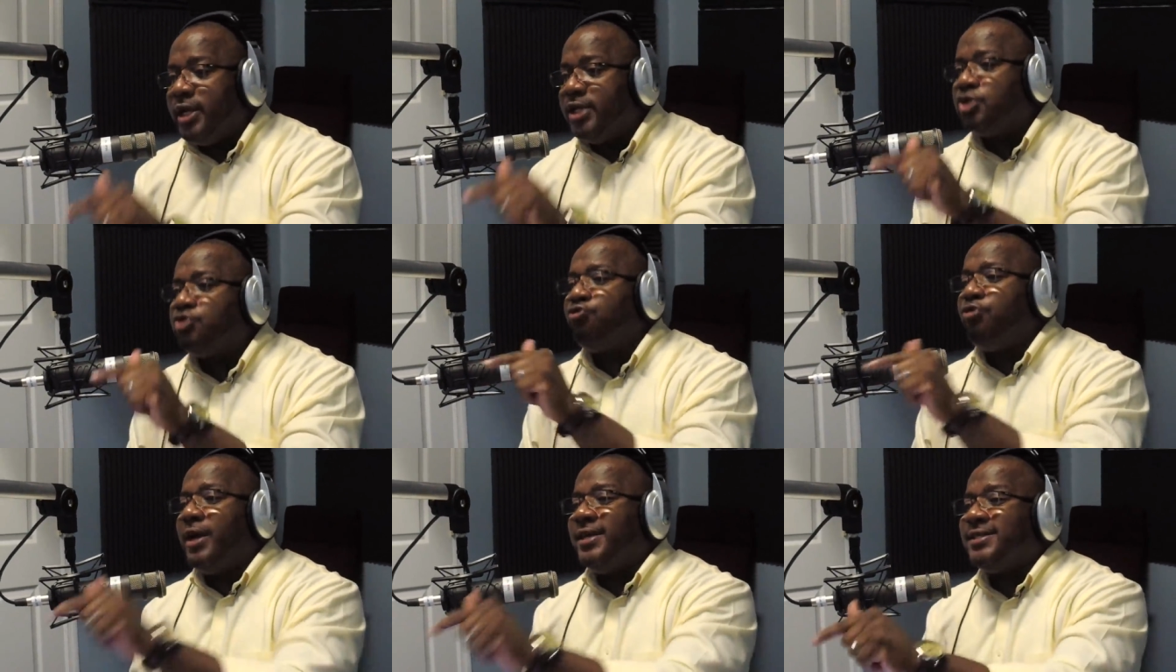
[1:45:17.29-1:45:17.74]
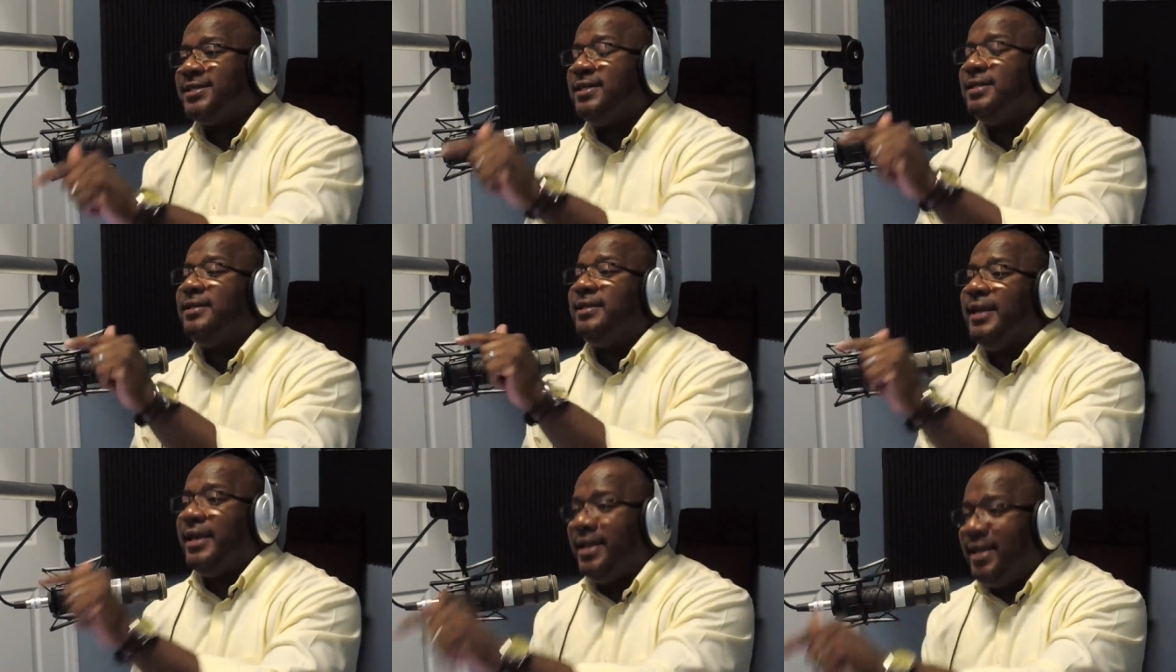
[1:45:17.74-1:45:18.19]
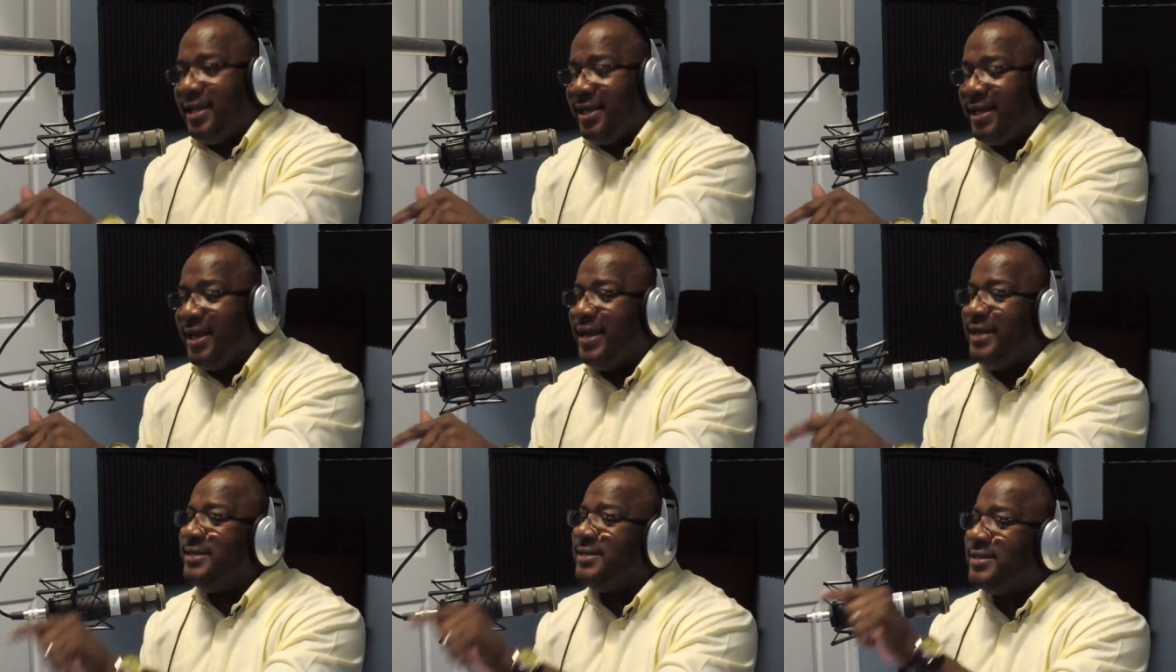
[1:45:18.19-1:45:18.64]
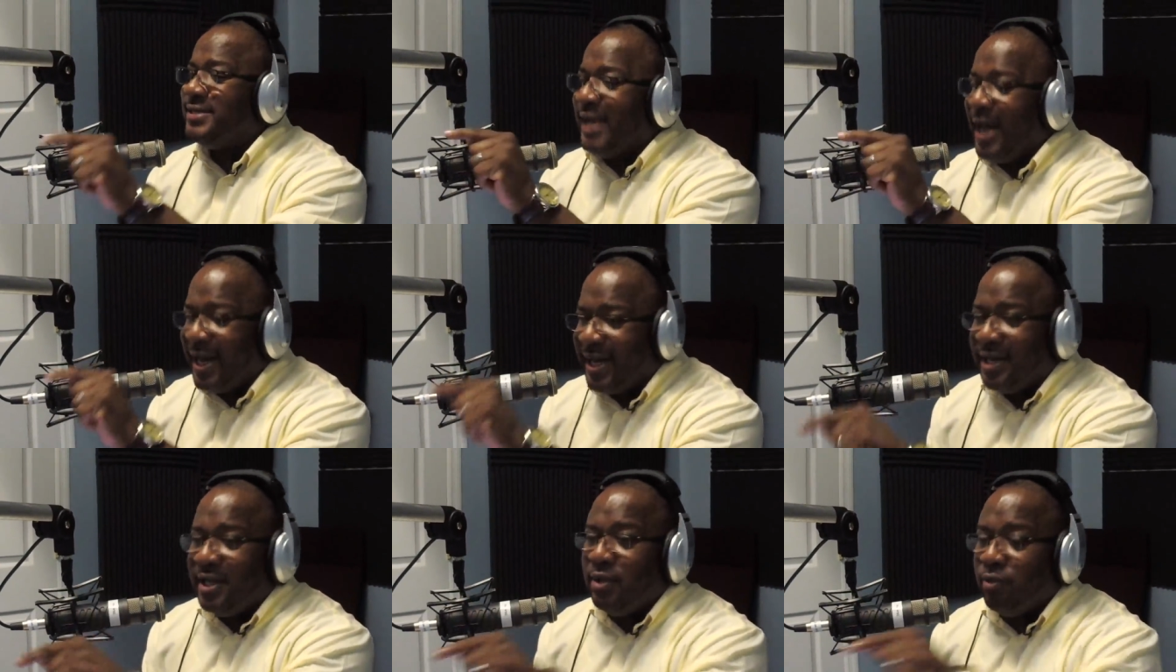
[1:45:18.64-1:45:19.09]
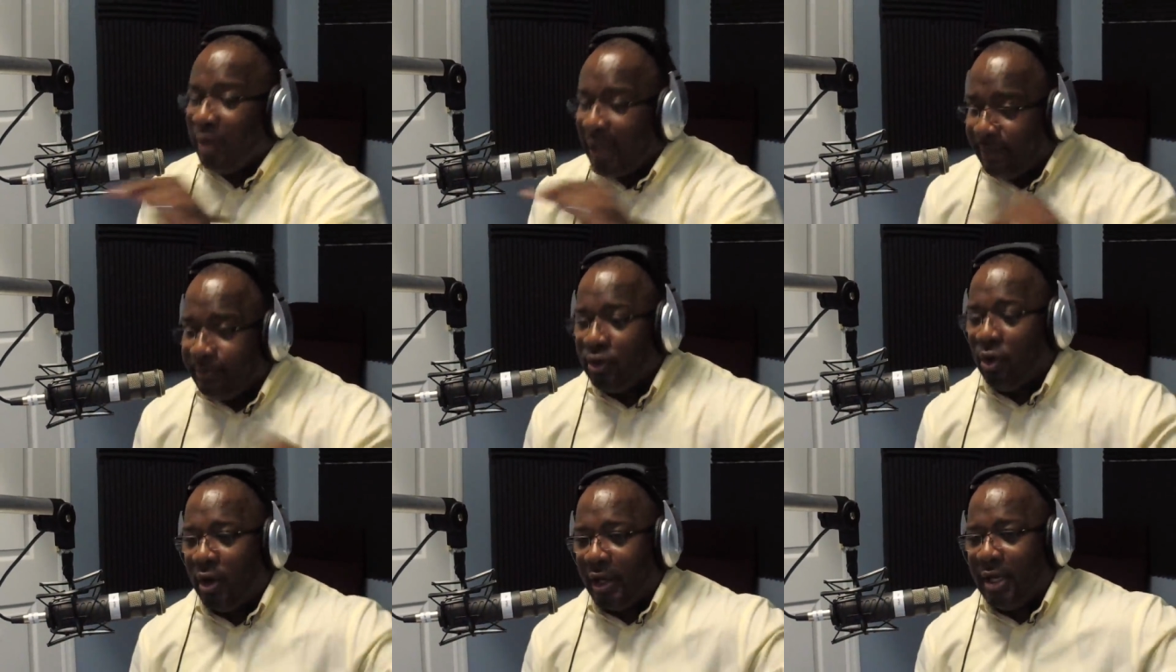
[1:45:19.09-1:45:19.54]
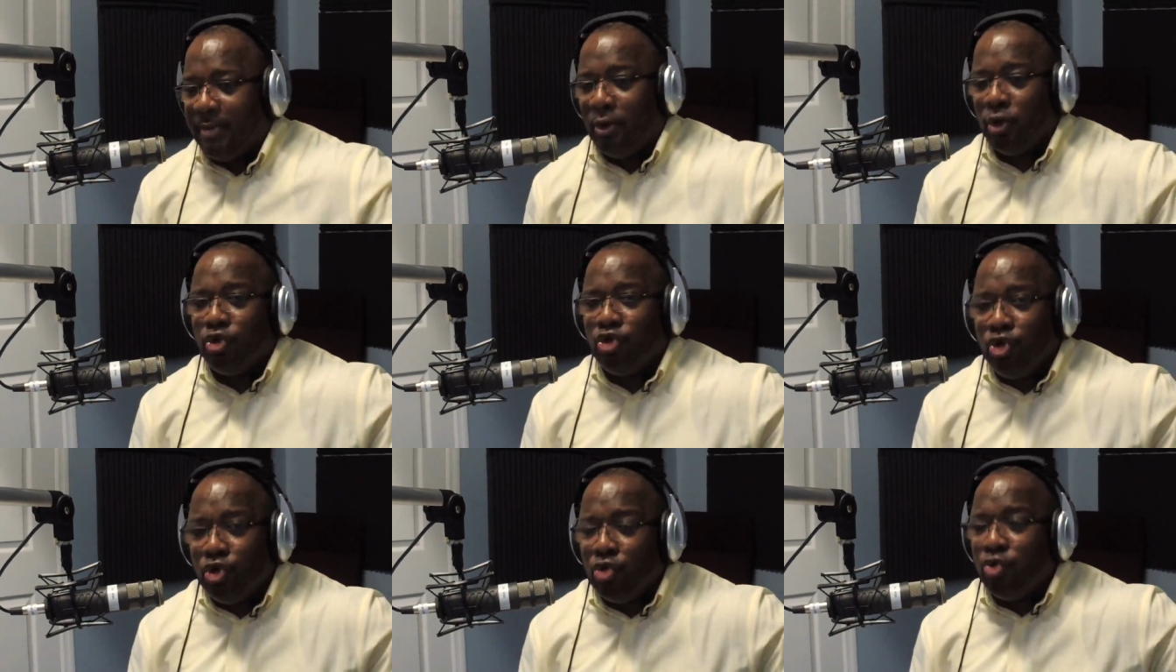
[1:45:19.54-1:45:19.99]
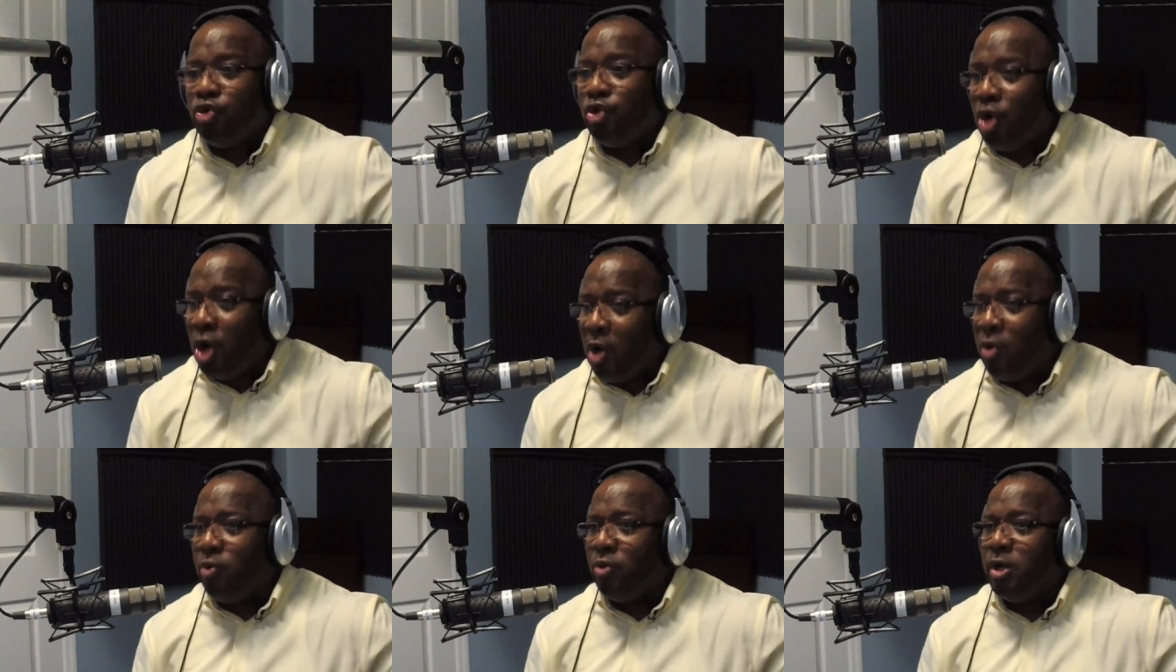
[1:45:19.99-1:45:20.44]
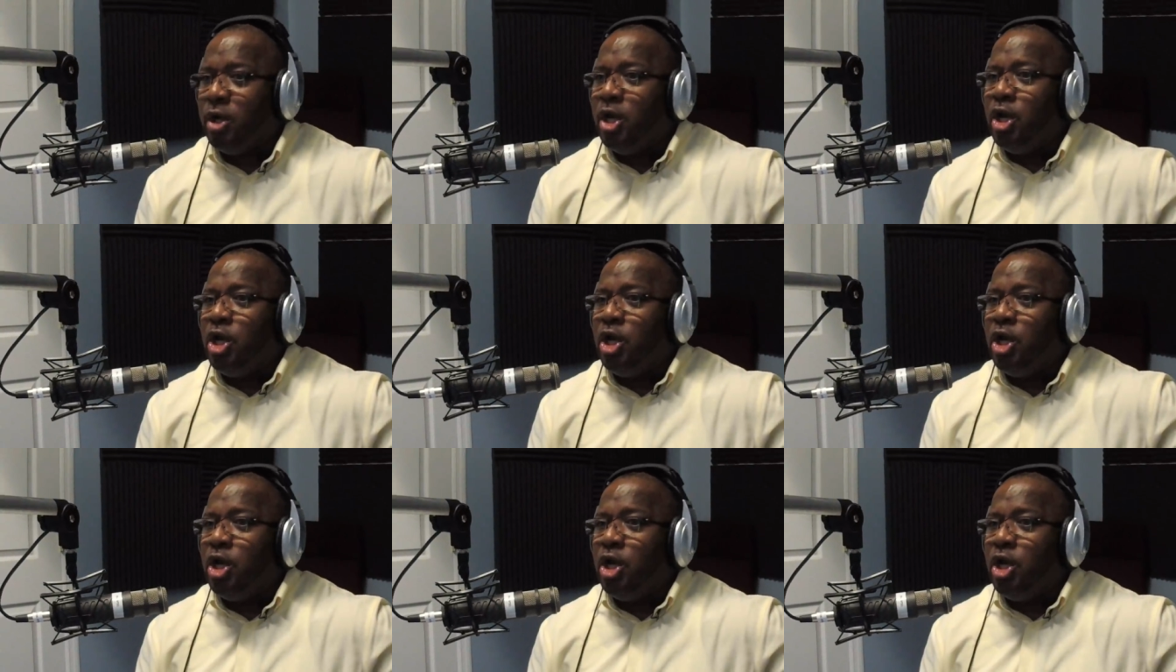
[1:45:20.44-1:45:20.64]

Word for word: is resonating exactly what I'm talking about. You know,